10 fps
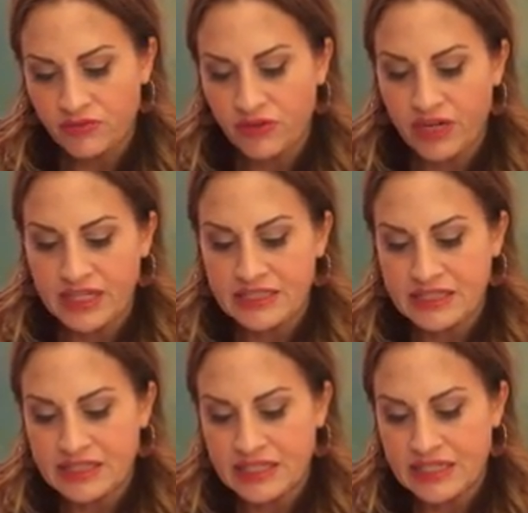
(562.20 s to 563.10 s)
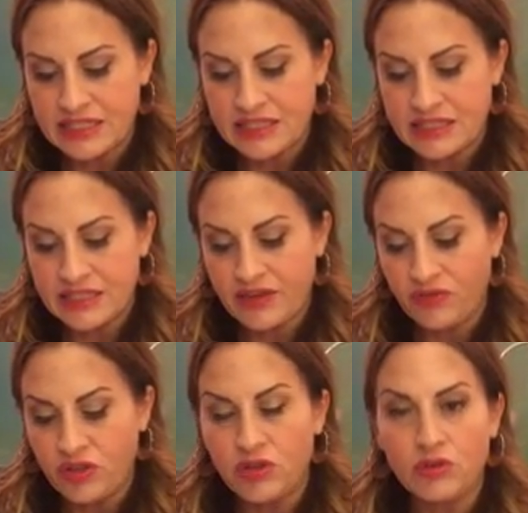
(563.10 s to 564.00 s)
For instance,
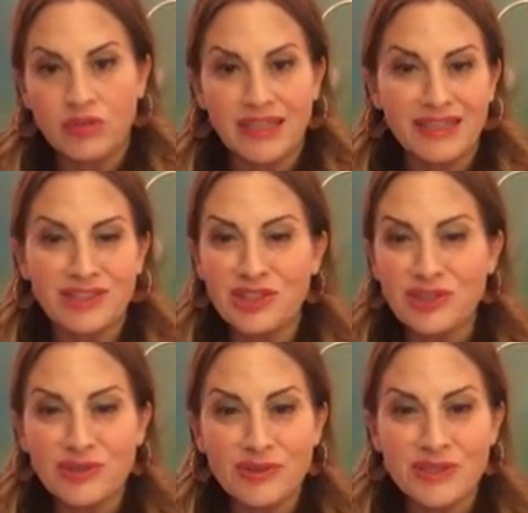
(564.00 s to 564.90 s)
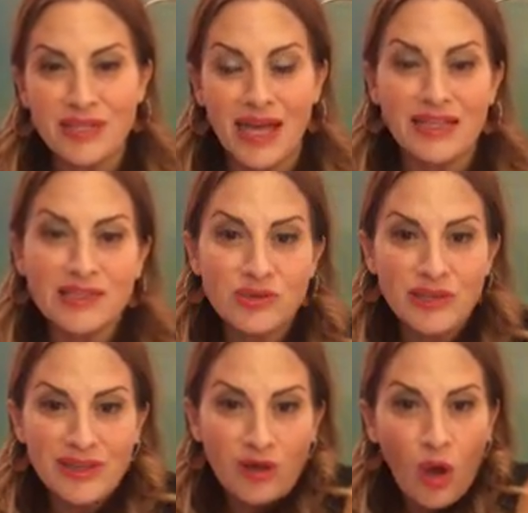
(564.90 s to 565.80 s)
if you would like to use
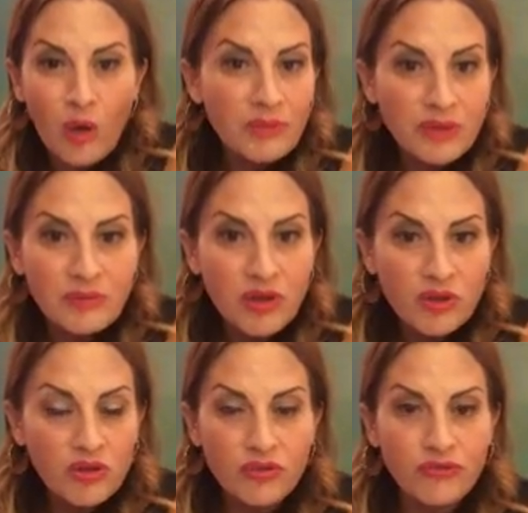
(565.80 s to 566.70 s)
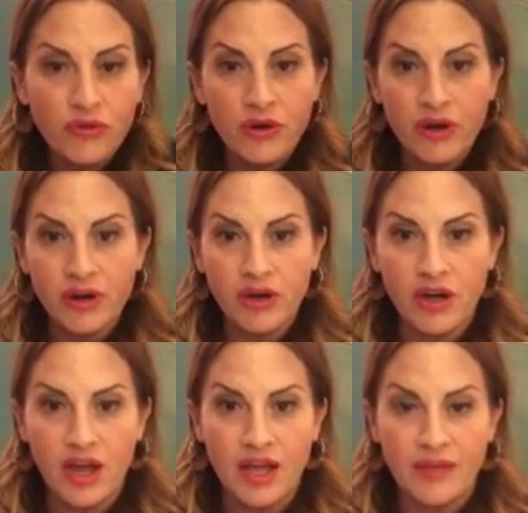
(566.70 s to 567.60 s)
unsweetened almond milk for
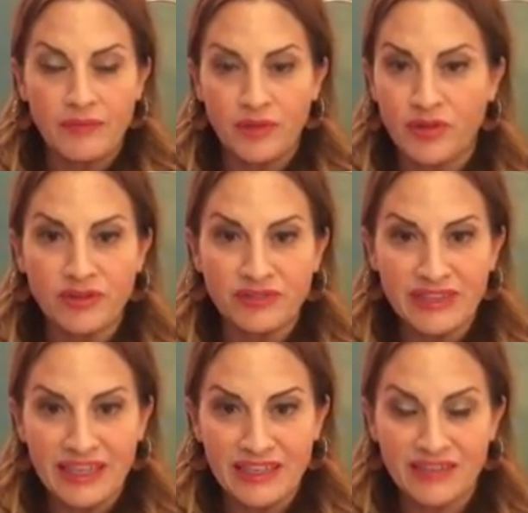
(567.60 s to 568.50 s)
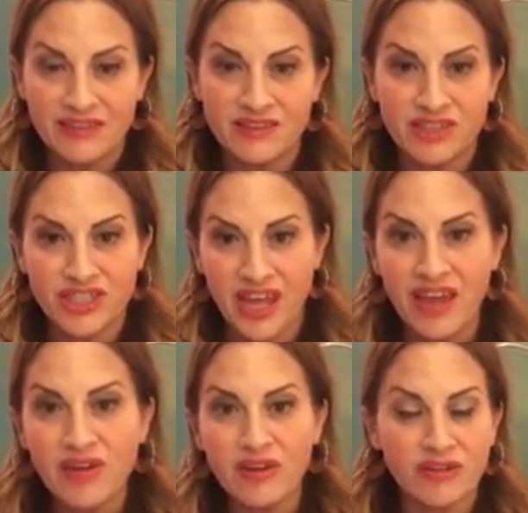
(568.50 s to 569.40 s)
your lean
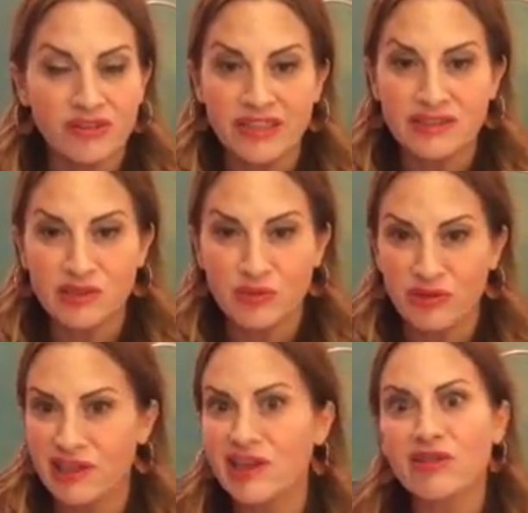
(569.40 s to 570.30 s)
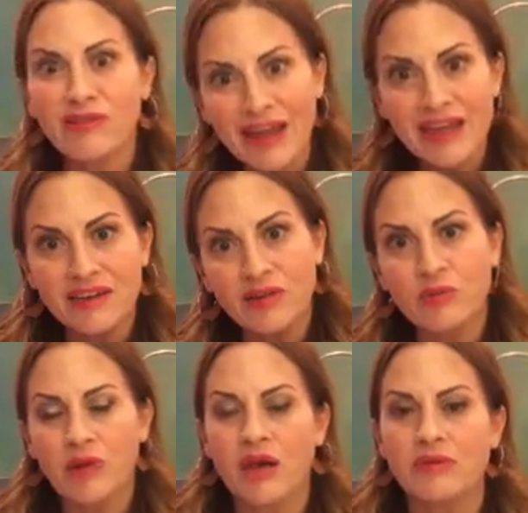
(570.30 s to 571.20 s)
shake or your lean smoothie, great, no
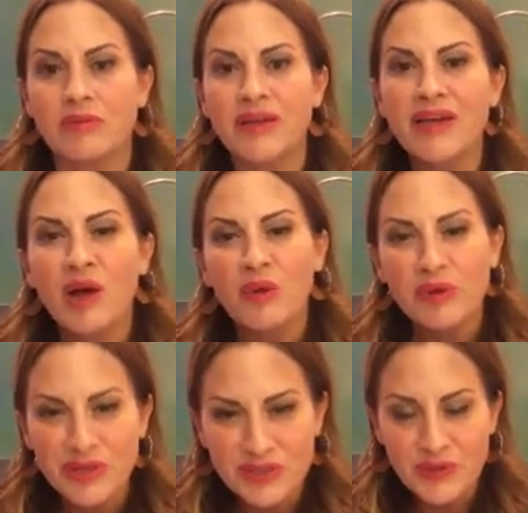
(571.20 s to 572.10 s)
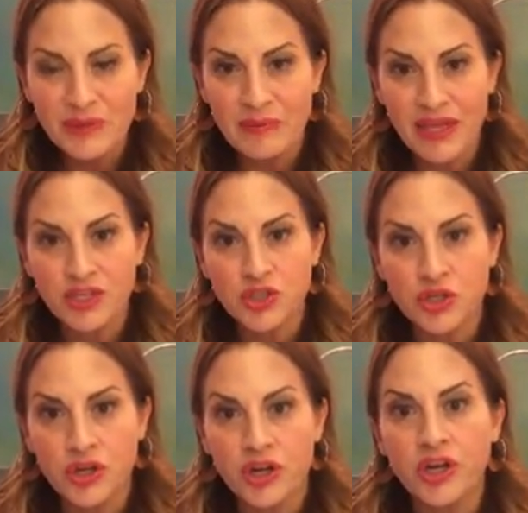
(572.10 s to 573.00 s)
problem. We just want to make
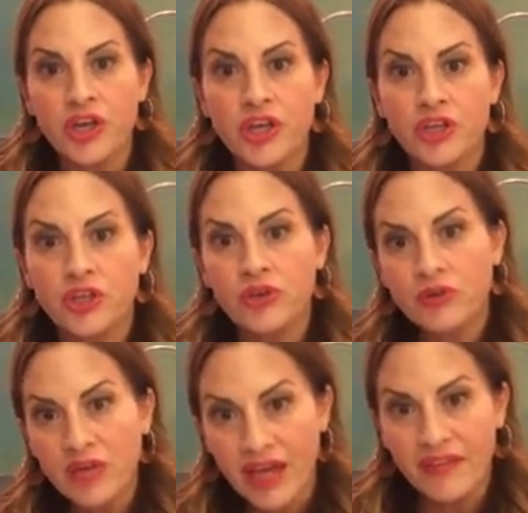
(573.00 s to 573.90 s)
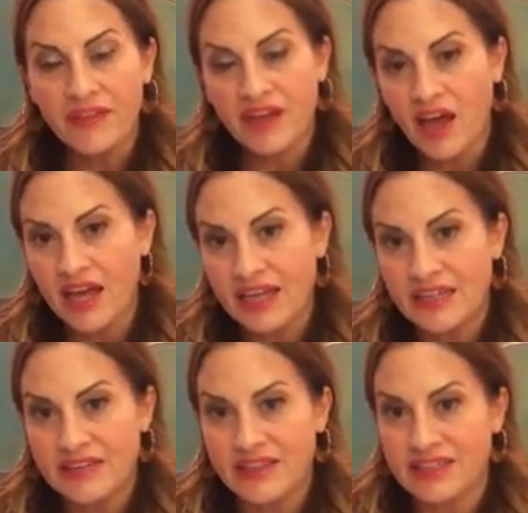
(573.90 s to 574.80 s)
sure you get the
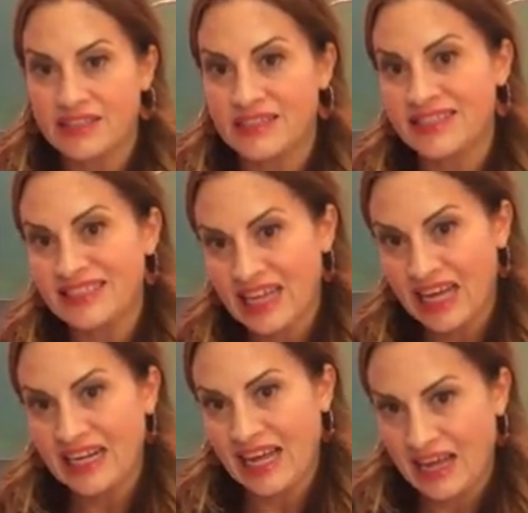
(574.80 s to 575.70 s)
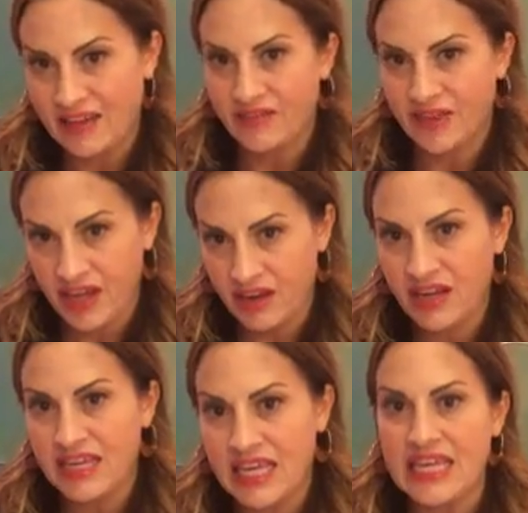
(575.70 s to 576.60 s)
kind that does not have
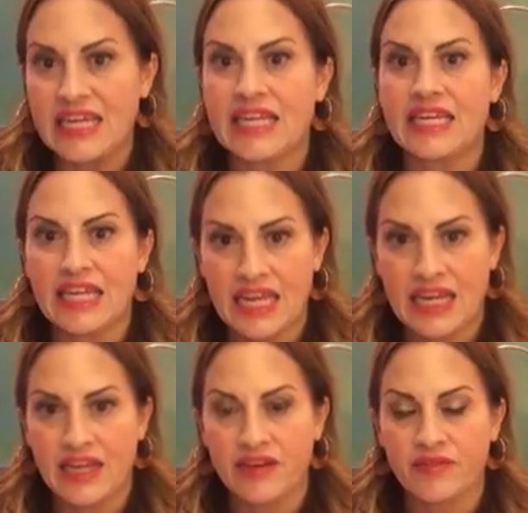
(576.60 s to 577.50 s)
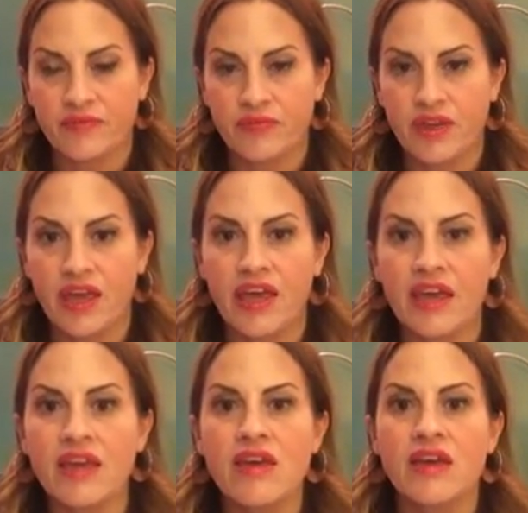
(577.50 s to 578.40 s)
carrageenan in it,
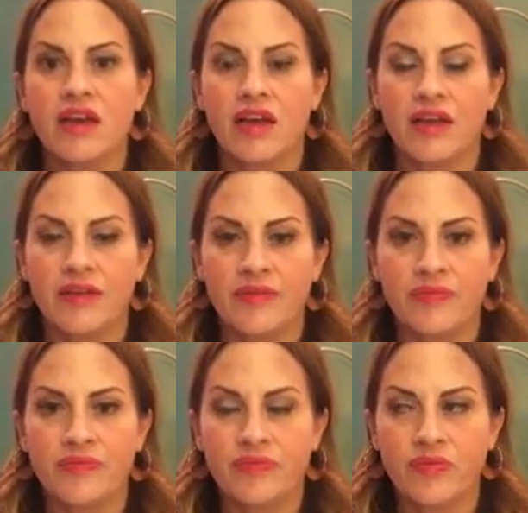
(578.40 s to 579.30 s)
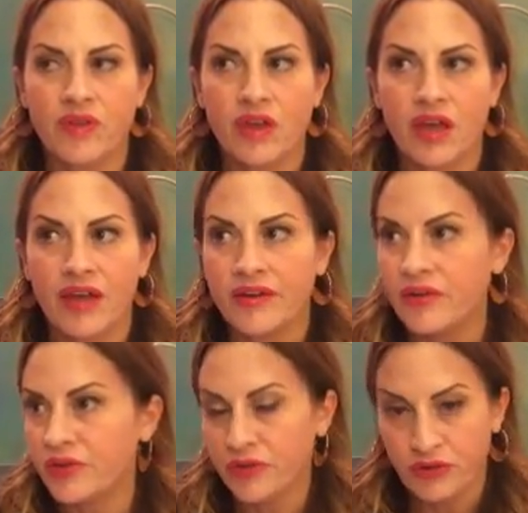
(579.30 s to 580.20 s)
okay? I
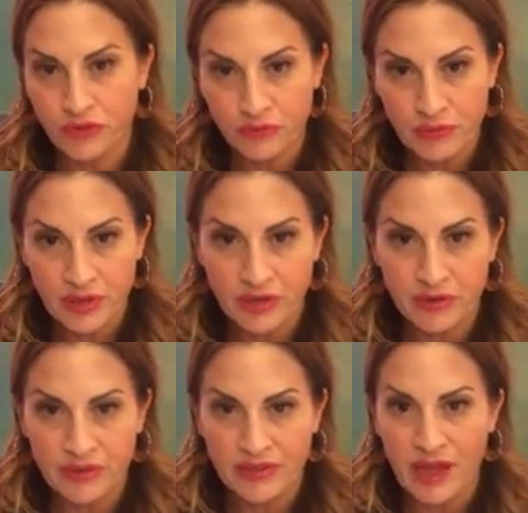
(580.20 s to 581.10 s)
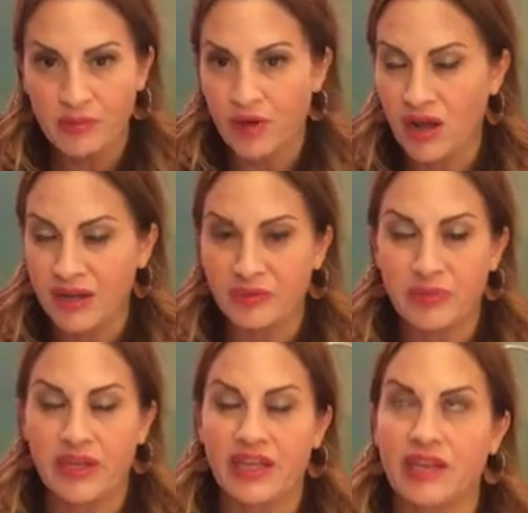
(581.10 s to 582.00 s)
don't know if you're familiar with that product,
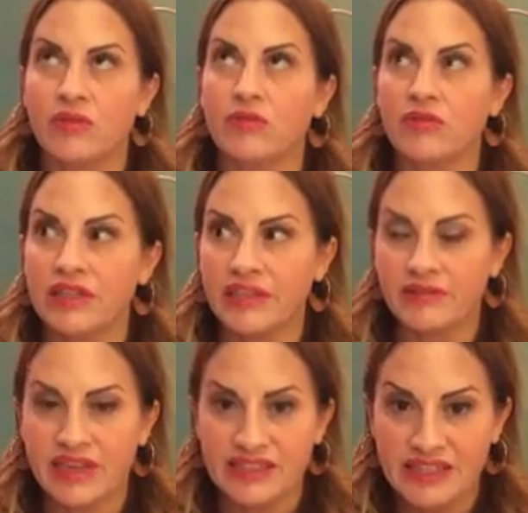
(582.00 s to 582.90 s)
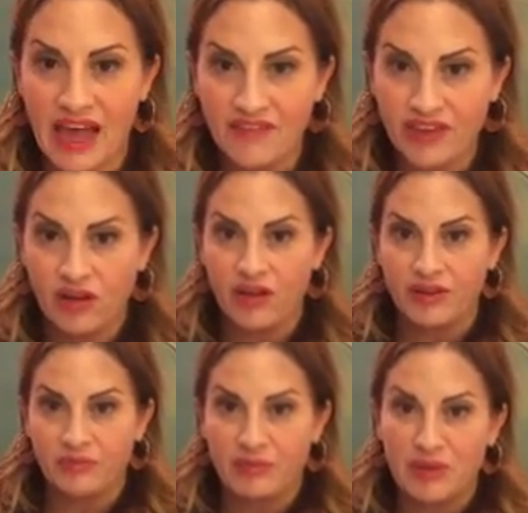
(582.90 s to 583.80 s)
but it really wreaks havoc on
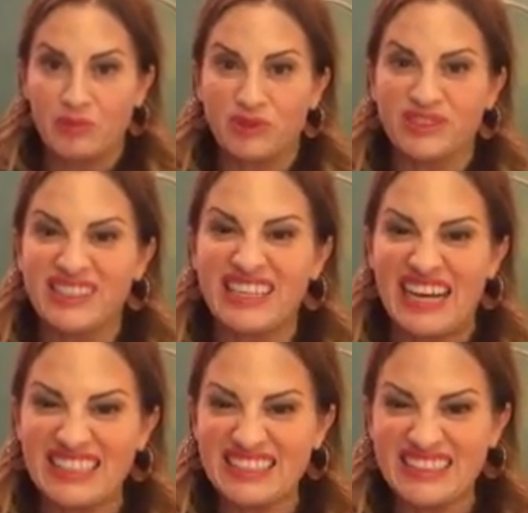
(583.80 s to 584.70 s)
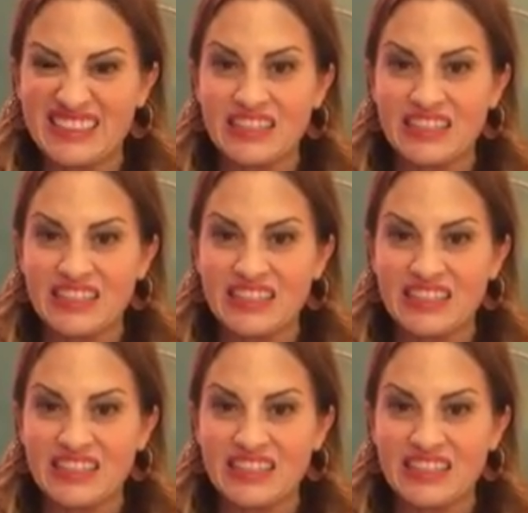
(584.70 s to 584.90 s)
people's guts,